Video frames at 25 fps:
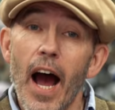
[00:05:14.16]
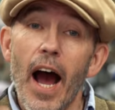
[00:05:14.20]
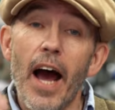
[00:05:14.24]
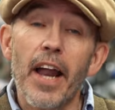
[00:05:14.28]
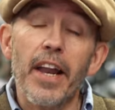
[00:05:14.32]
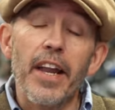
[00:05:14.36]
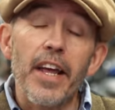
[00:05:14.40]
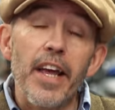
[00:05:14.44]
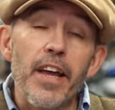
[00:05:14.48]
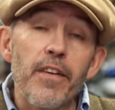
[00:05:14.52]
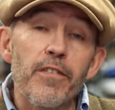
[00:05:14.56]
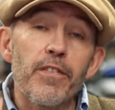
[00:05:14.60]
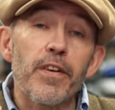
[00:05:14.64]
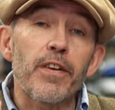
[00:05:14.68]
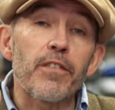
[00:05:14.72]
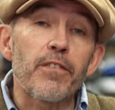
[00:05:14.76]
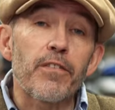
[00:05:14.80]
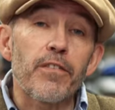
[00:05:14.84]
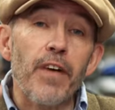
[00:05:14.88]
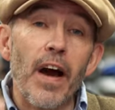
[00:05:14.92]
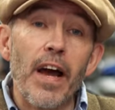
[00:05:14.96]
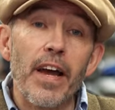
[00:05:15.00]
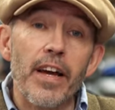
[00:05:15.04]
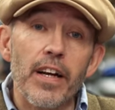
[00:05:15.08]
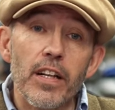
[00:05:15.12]
And if it
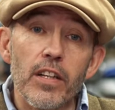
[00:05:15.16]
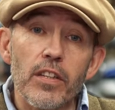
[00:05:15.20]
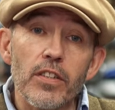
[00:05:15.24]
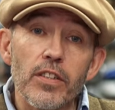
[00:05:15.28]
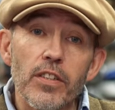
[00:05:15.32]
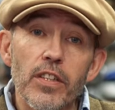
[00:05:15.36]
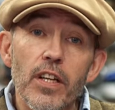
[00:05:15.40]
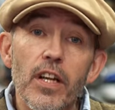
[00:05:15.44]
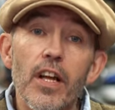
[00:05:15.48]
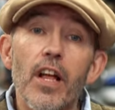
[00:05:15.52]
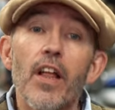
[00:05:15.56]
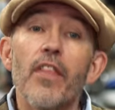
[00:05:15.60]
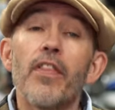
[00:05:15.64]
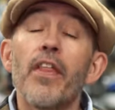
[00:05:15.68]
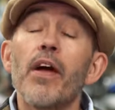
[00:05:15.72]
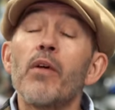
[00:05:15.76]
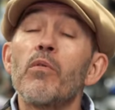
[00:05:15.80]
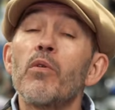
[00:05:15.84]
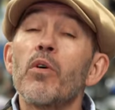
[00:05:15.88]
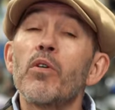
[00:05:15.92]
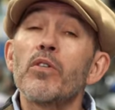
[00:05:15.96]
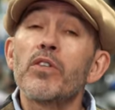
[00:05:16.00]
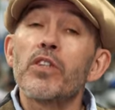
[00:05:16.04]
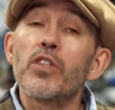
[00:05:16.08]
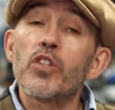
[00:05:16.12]
fails, they
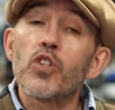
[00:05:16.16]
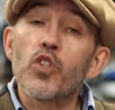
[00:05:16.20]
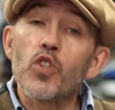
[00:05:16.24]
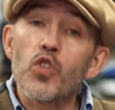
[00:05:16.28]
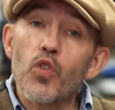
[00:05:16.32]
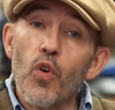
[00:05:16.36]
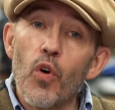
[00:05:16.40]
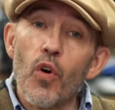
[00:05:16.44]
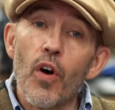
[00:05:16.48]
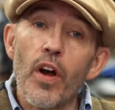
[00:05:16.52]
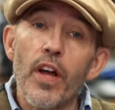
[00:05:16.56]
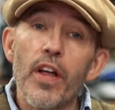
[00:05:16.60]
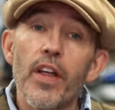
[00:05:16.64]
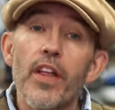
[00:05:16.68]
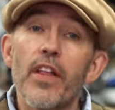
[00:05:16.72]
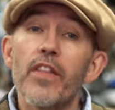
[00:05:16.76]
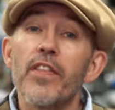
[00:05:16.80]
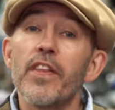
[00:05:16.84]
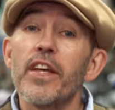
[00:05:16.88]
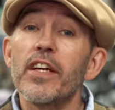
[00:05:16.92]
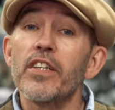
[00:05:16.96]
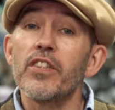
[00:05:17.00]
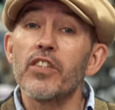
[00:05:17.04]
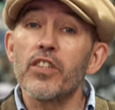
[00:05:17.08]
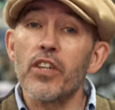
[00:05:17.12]
will destroy
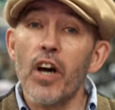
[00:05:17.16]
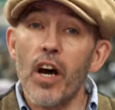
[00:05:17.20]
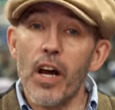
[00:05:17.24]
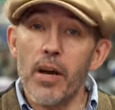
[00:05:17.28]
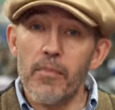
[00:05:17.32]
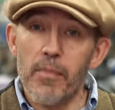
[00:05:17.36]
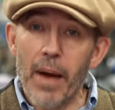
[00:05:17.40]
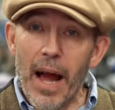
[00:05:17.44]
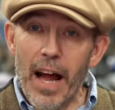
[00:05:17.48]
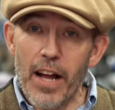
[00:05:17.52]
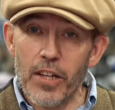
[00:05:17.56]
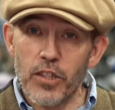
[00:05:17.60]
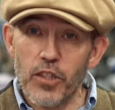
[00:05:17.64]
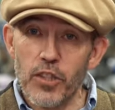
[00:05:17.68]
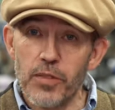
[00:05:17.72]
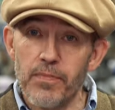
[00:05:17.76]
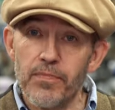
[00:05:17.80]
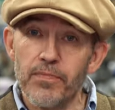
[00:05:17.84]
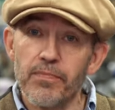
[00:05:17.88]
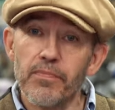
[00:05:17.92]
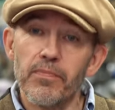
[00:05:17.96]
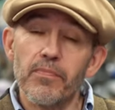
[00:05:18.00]
the entire batch.